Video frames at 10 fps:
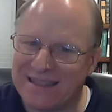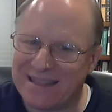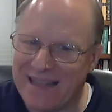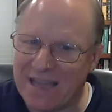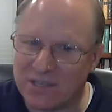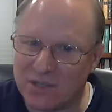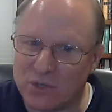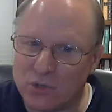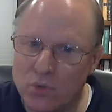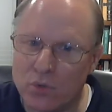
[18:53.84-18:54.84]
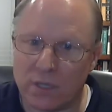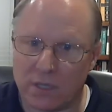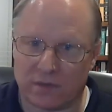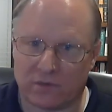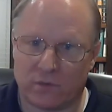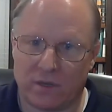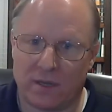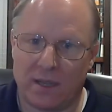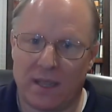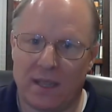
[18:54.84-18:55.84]
that's the truth in this one.
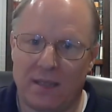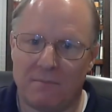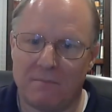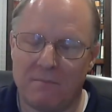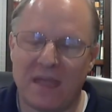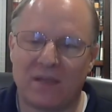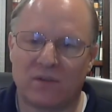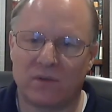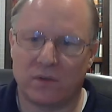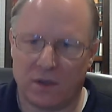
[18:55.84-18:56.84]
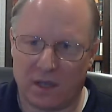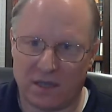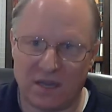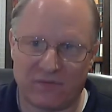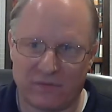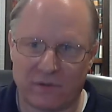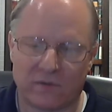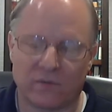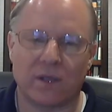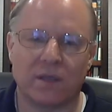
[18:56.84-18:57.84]
It makes a
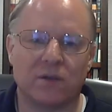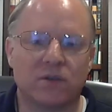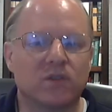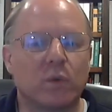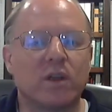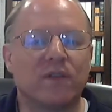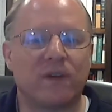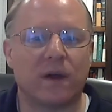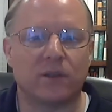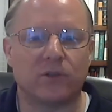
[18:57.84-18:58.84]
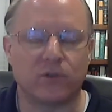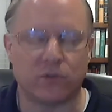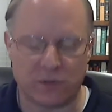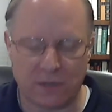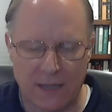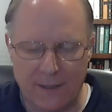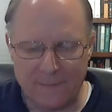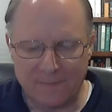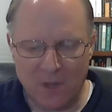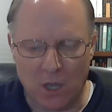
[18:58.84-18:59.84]
difference, right? There's where you find the truth.
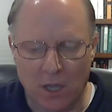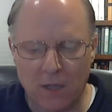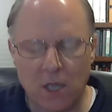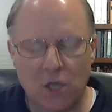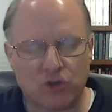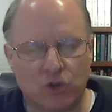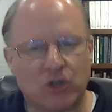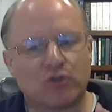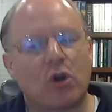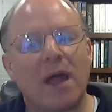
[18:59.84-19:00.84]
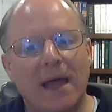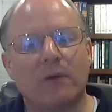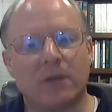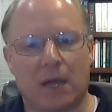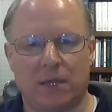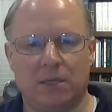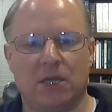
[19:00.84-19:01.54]
Okay, so you try out the idea,